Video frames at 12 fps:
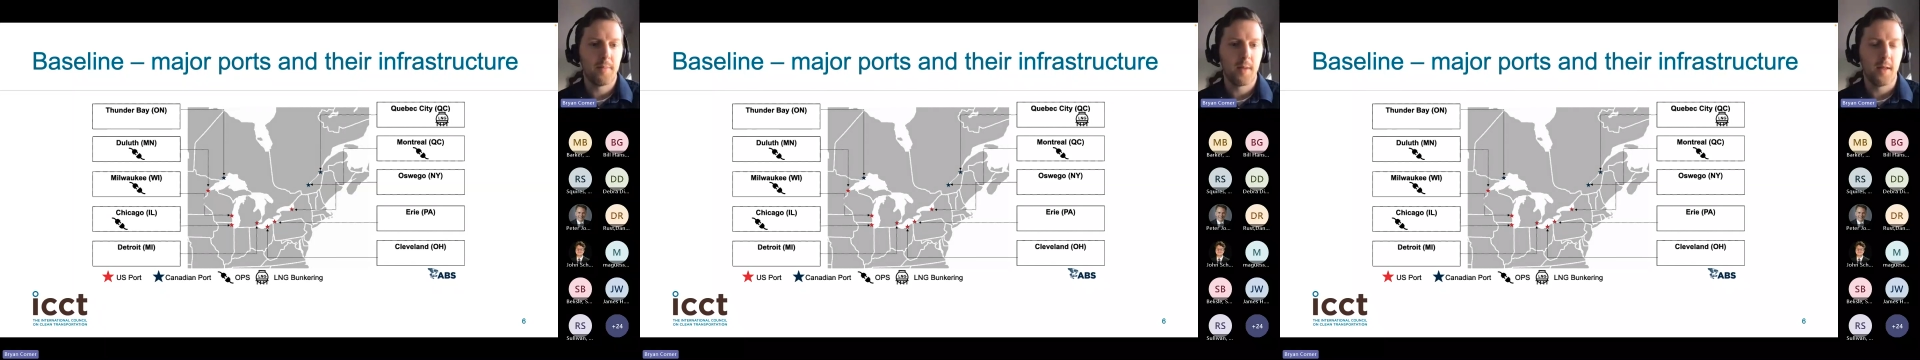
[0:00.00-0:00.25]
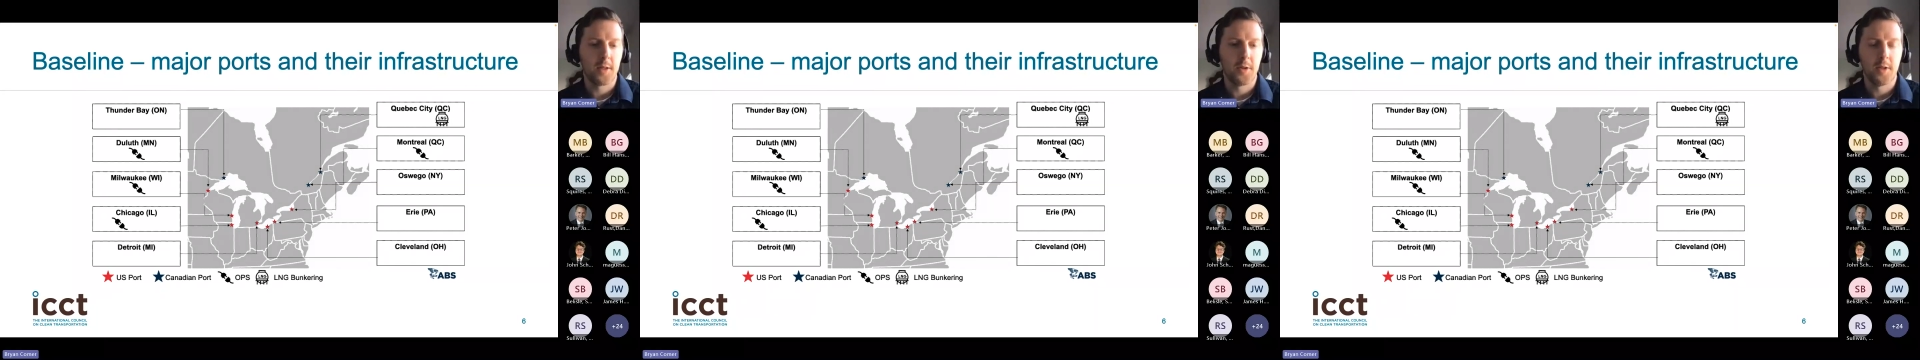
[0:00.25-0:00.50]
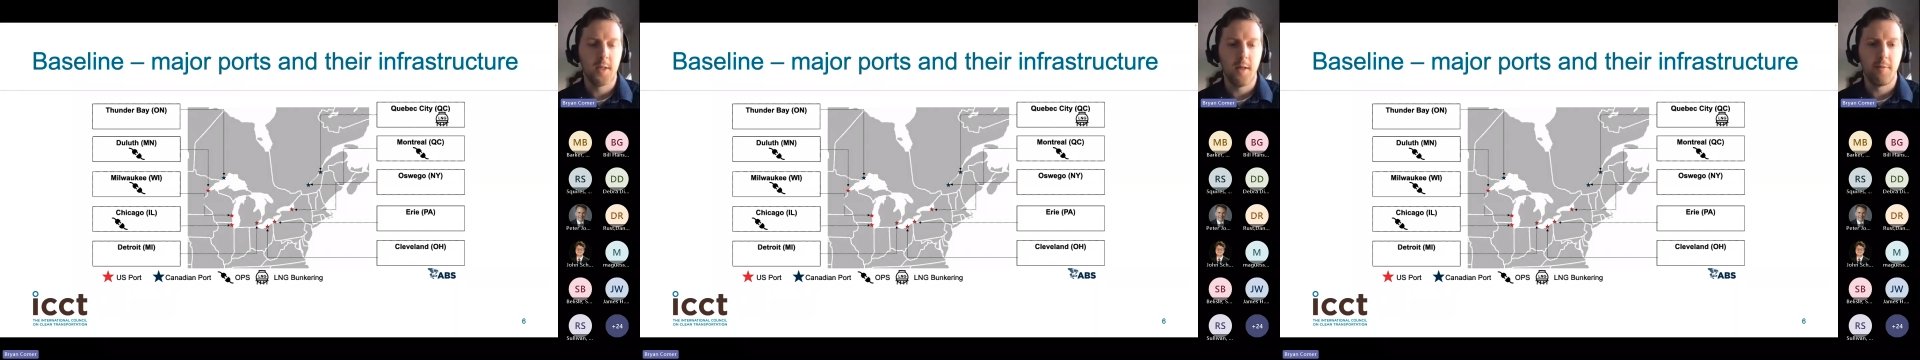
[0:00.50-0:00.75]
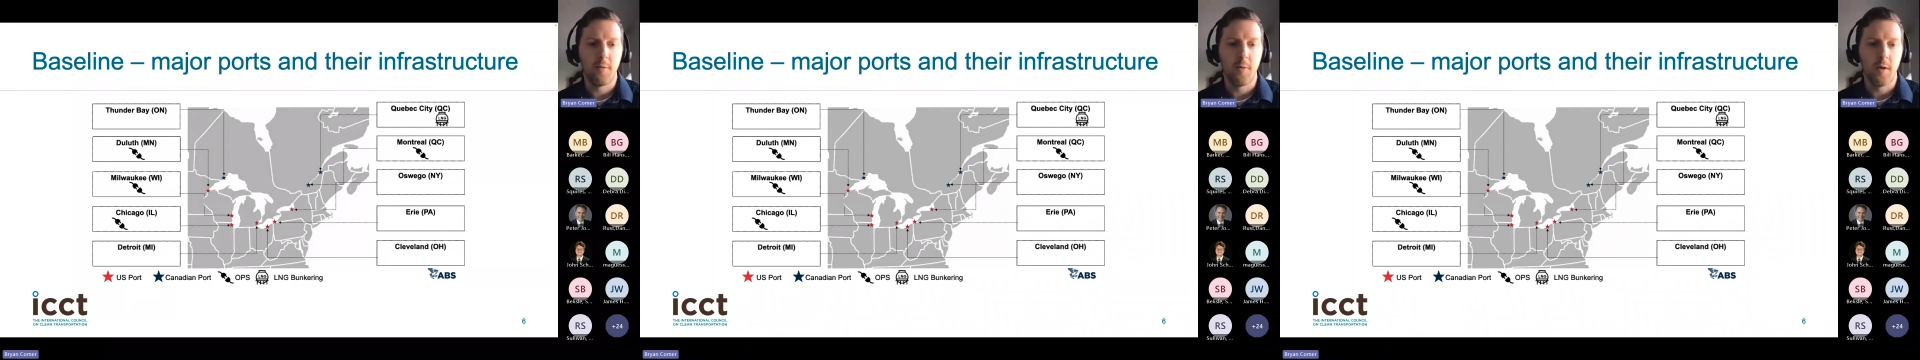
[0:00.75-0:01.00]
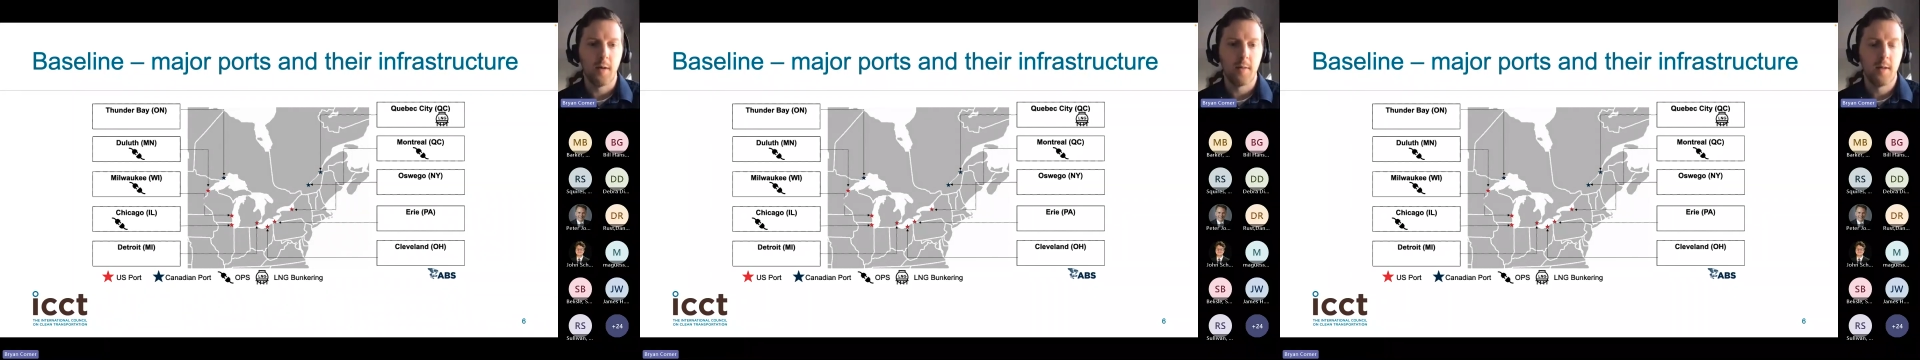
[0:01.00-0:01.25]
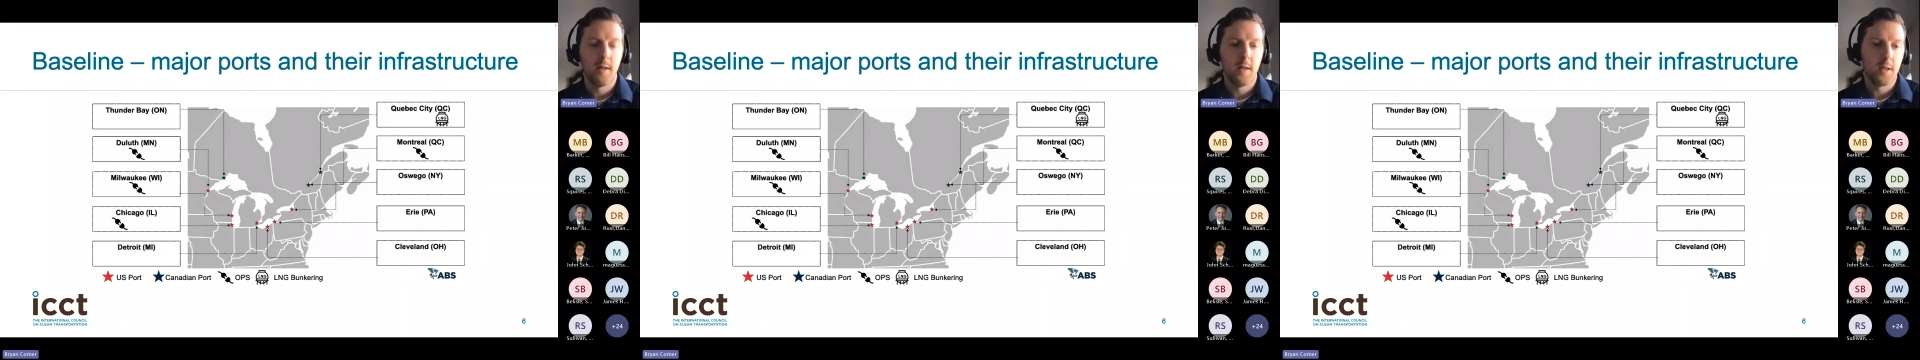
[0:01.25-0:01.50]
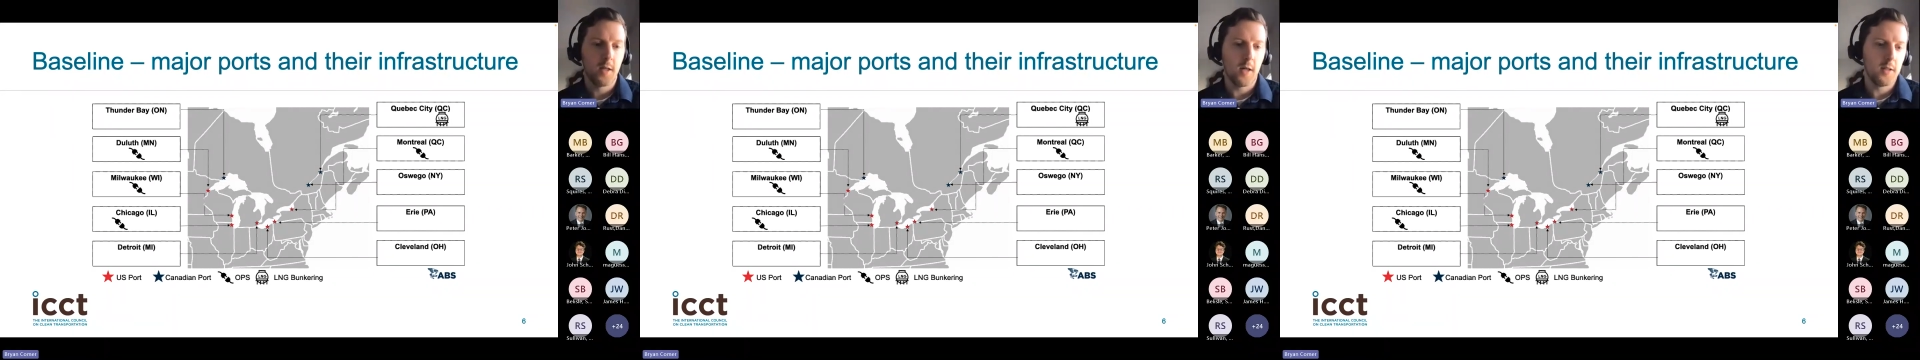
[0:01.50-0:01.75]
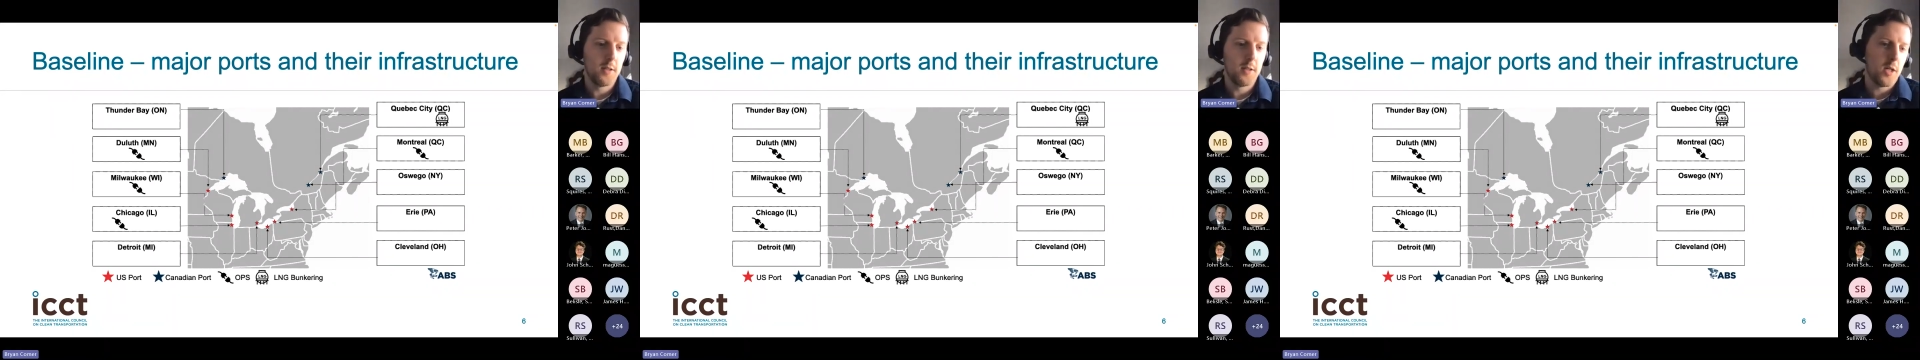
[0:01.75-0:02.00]
electricity for
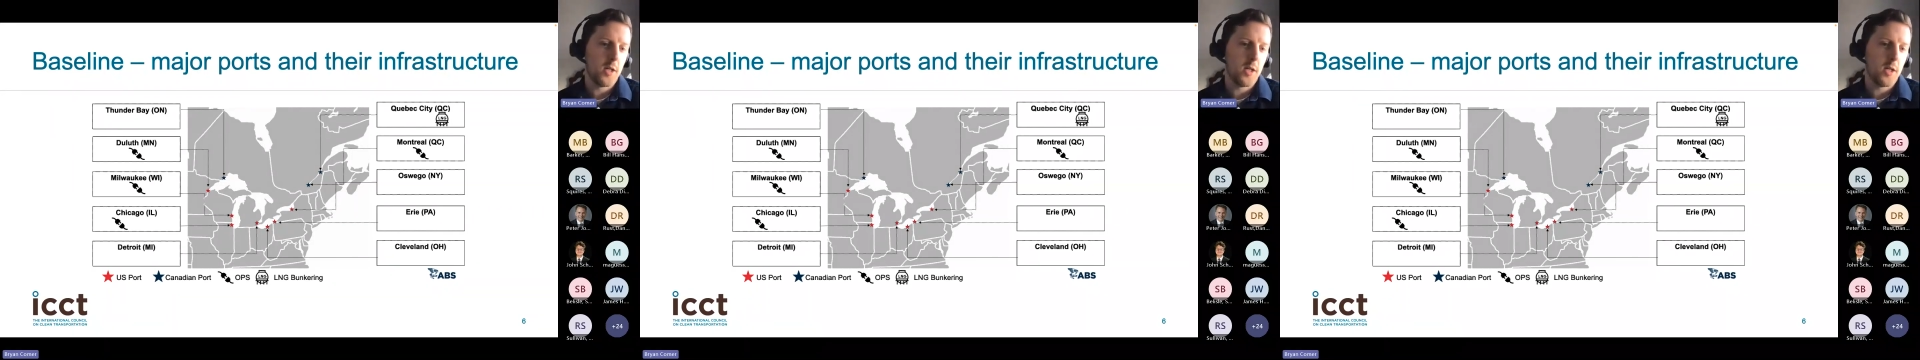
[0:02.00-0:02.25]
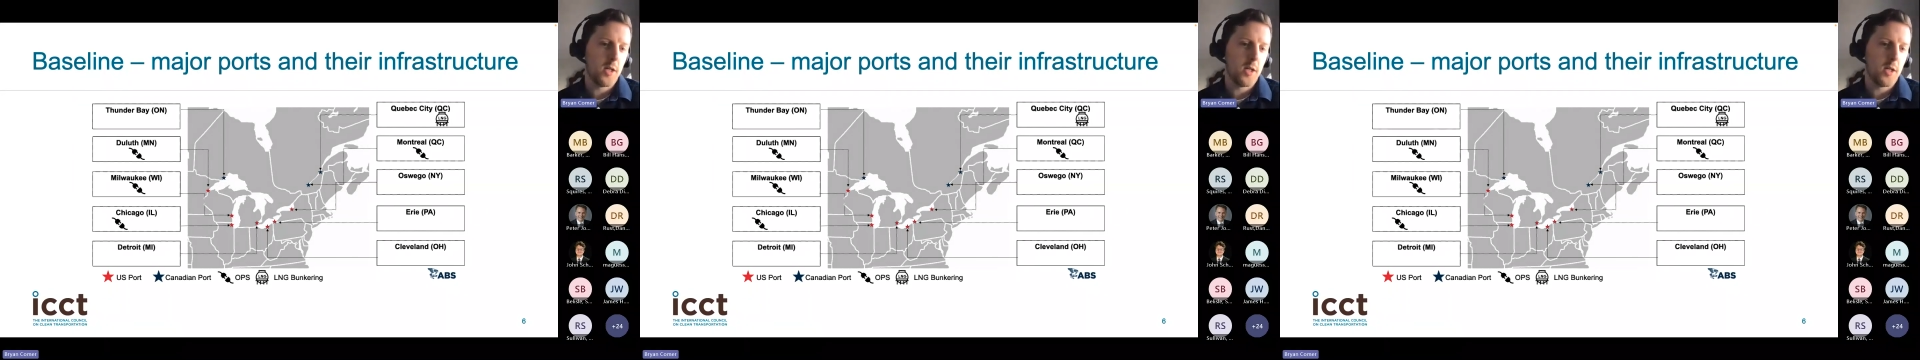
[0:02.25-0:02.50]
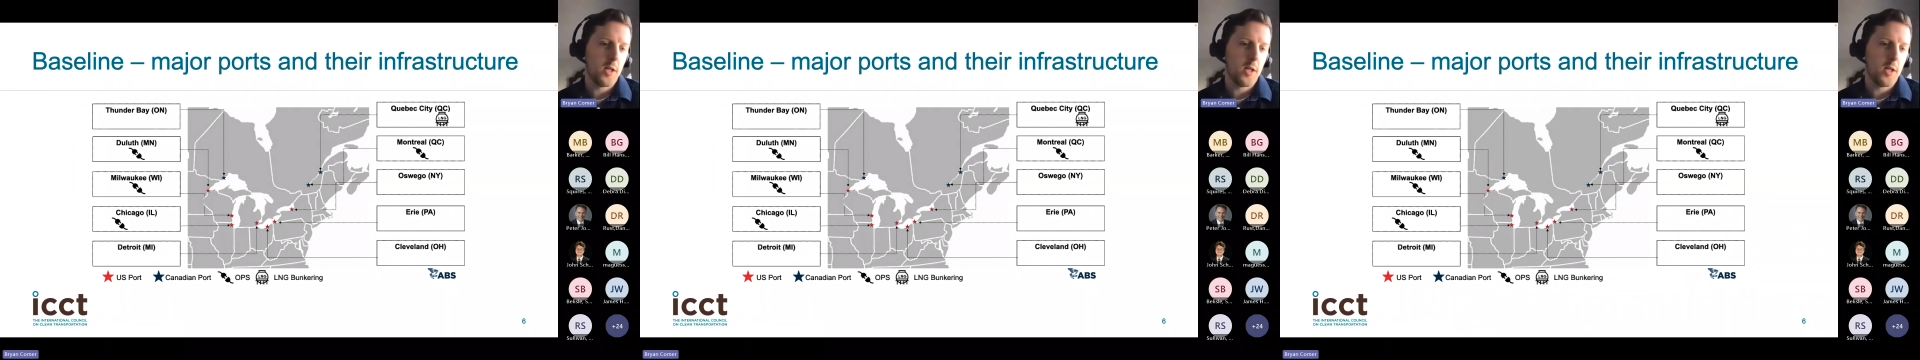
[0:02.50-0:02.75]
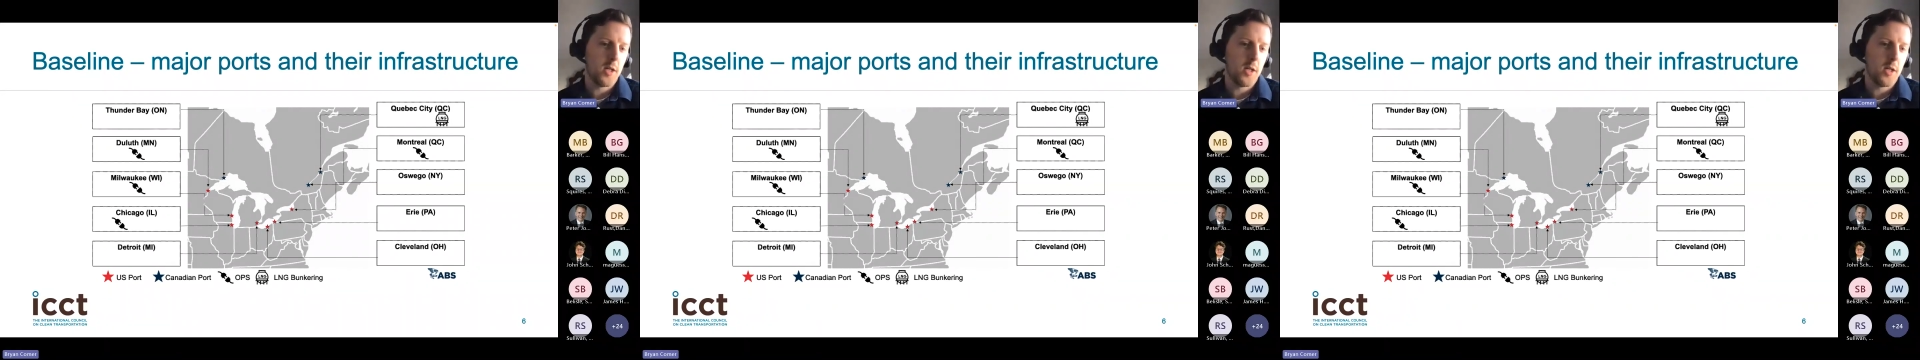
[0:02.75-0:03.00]
tugs, hovercraft,